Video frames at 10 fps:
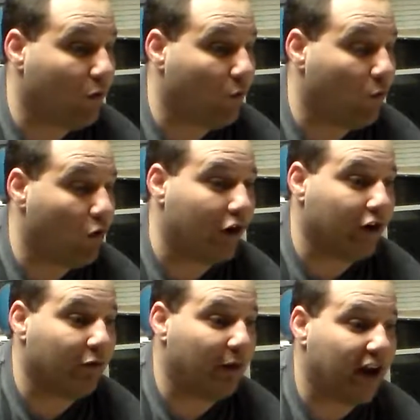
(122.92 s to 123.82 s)
one
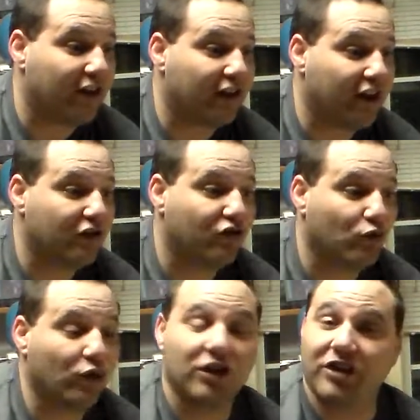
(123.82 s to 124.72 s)
of the main things
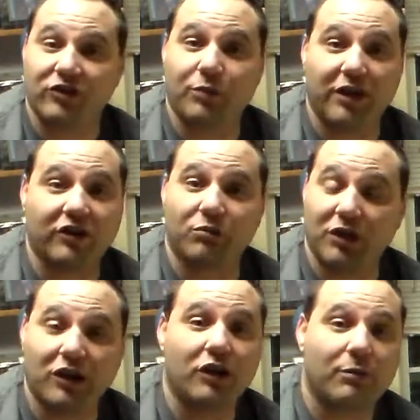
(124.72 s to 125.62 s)
you really expected to
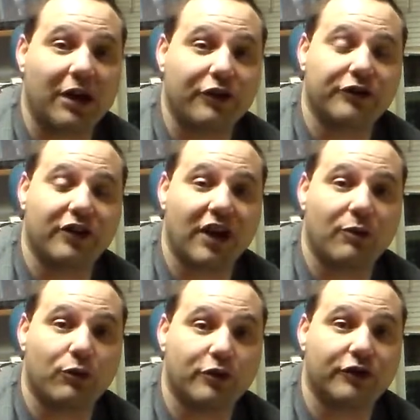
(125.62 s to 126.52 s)
be good about this
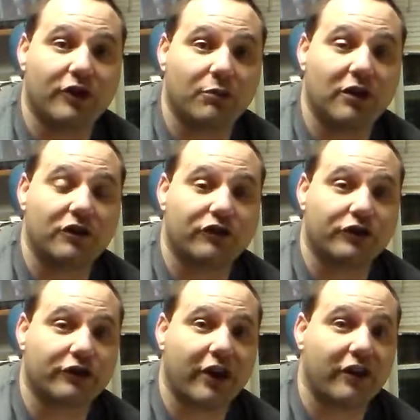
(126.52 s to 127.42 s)
game was the
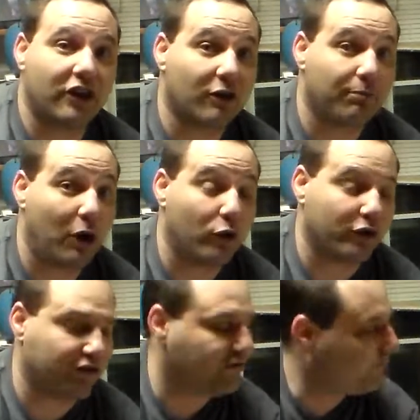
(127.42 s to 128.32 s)
miniatures and the
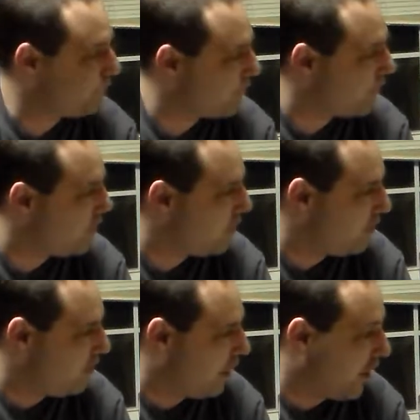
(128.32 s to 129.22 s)
components.
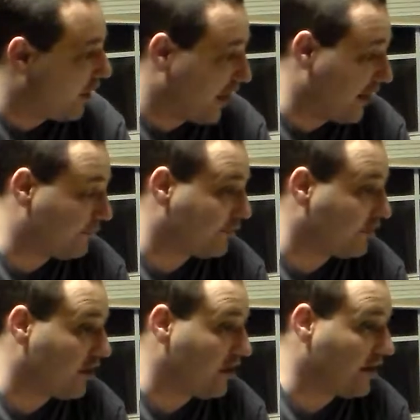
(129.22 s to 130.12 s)
And I have to
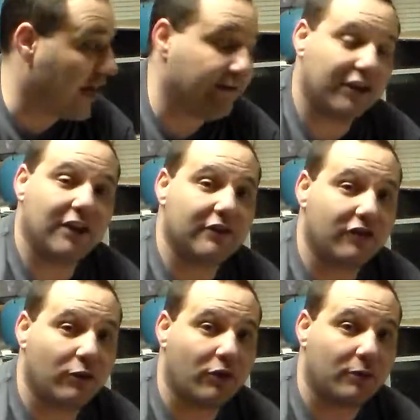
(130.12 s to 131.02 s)
say, I have to give
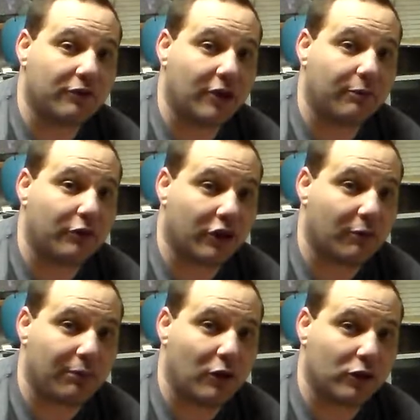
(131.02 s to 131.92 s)
it 2 thumbs up on the
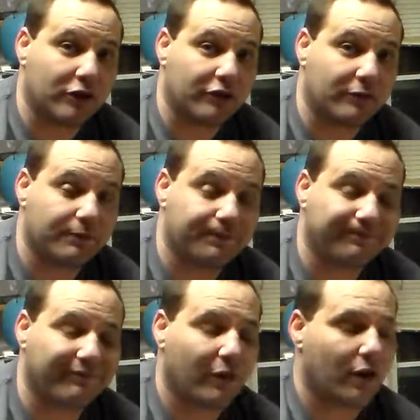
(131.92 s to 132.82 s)
components.
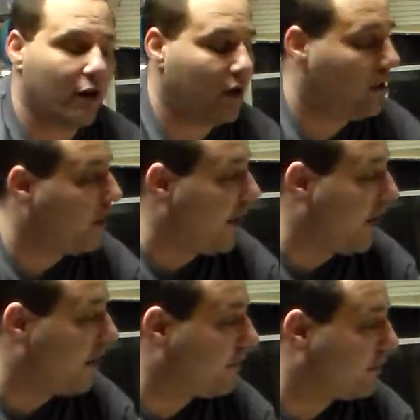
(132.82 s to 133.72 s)

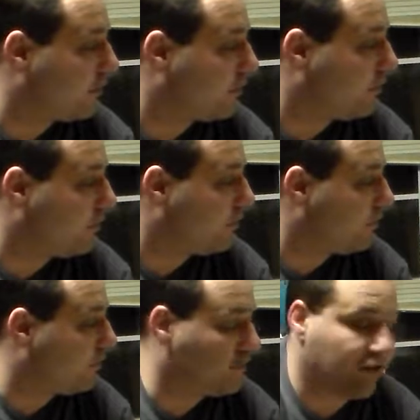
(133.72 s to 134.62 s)
And
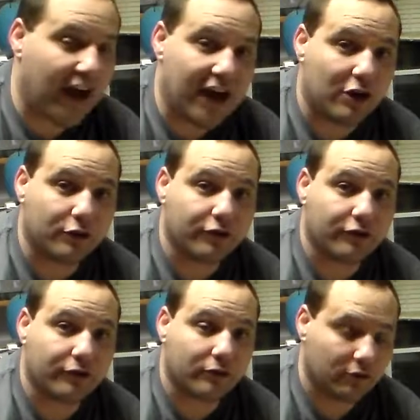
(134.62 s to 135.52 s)
the
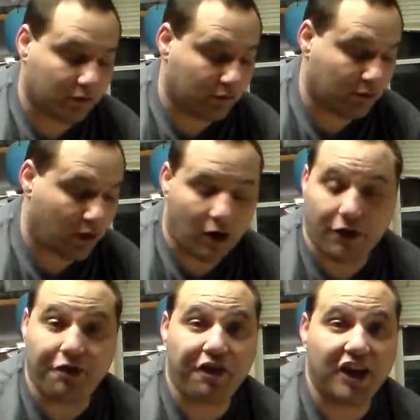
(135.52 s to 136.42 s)
tiles are
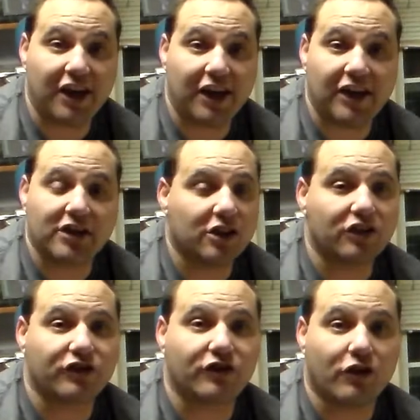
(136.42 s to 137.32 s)
thick,
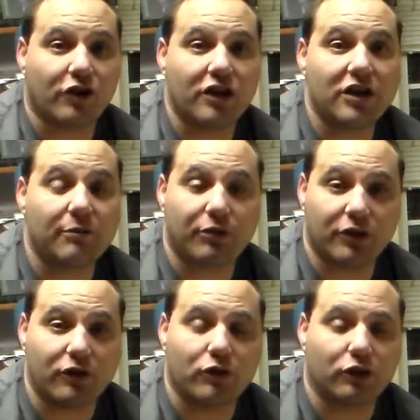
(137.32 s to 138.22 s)
sturdy, and
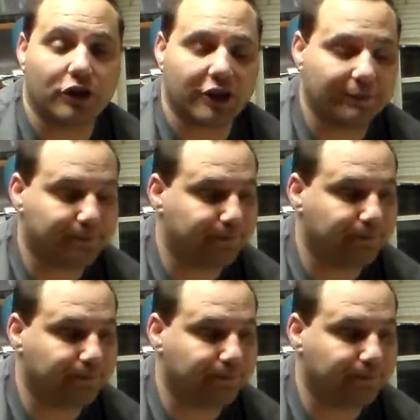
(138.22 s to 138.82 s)
pretty cool looking.